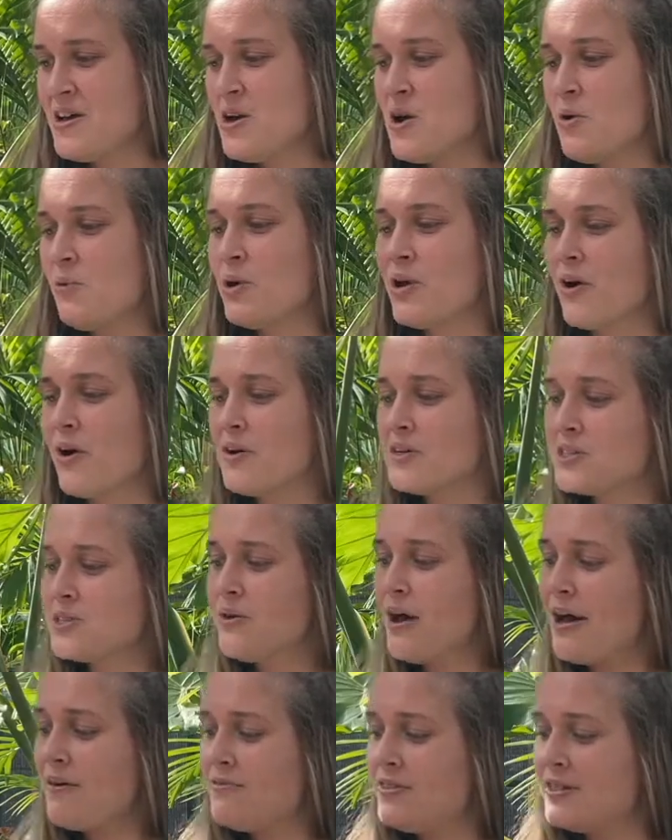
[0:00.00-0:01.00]
We also
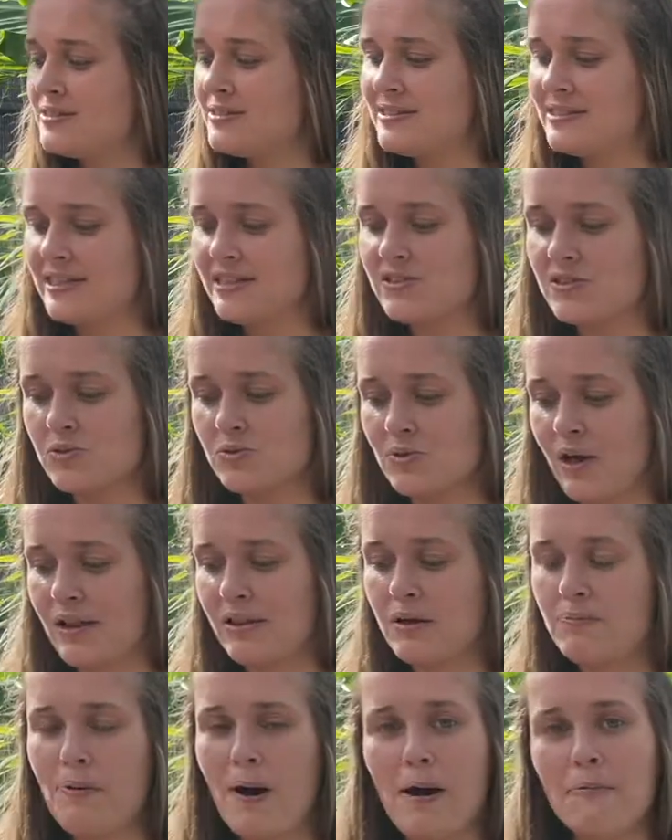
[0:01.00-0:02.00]
have this
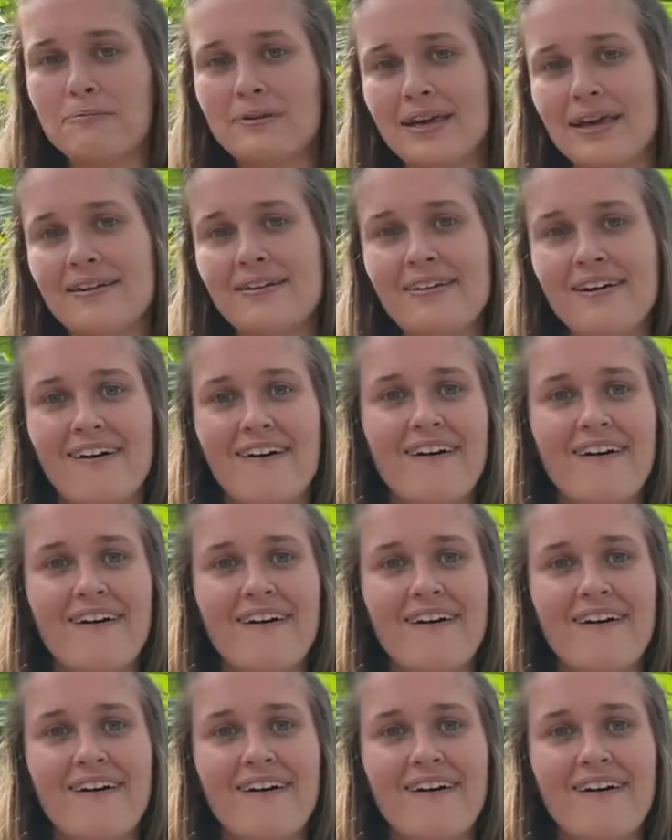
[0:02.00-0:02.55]
Cinderella pumpkin